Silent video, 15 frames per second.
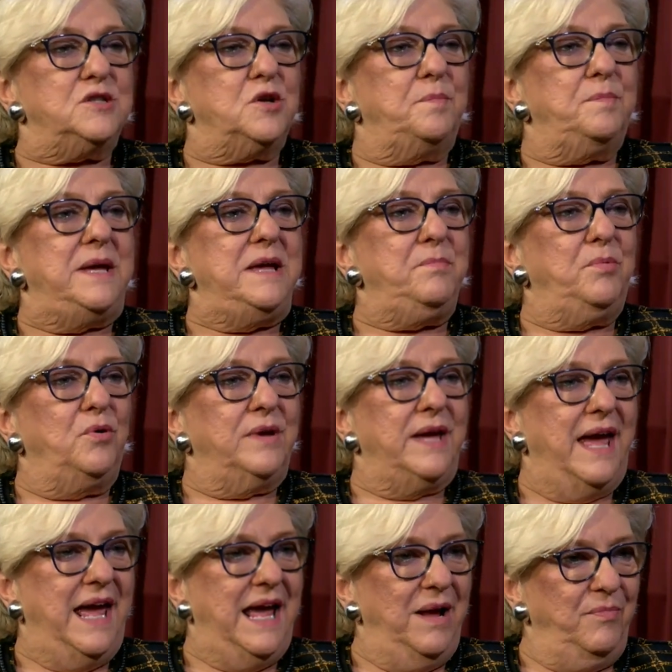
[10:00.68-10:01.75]
So people
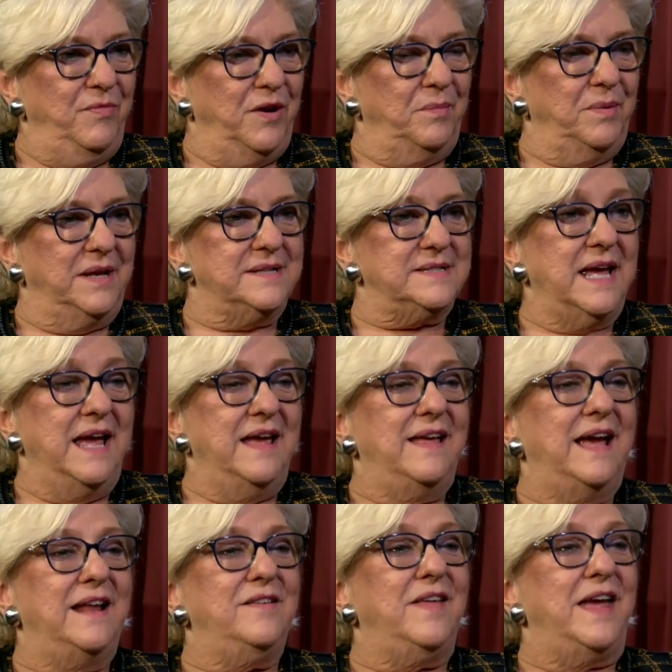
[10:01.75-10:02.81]
came there because,
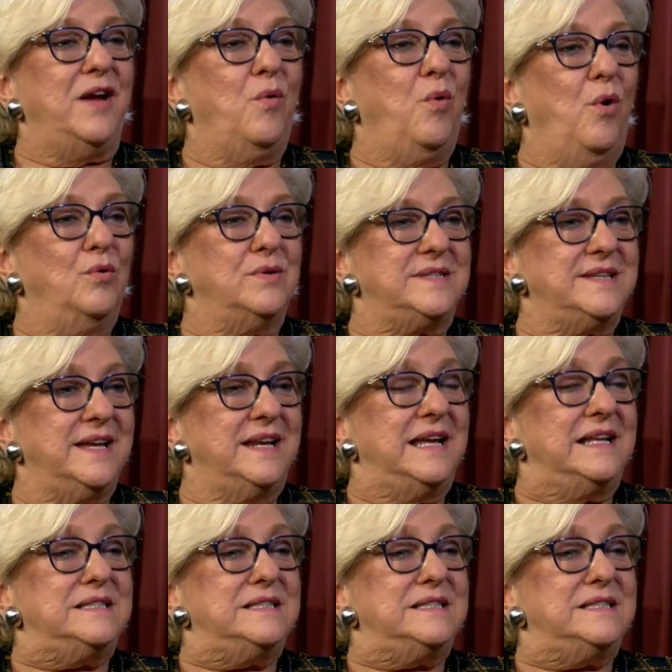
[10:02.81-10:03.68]
and they quote said,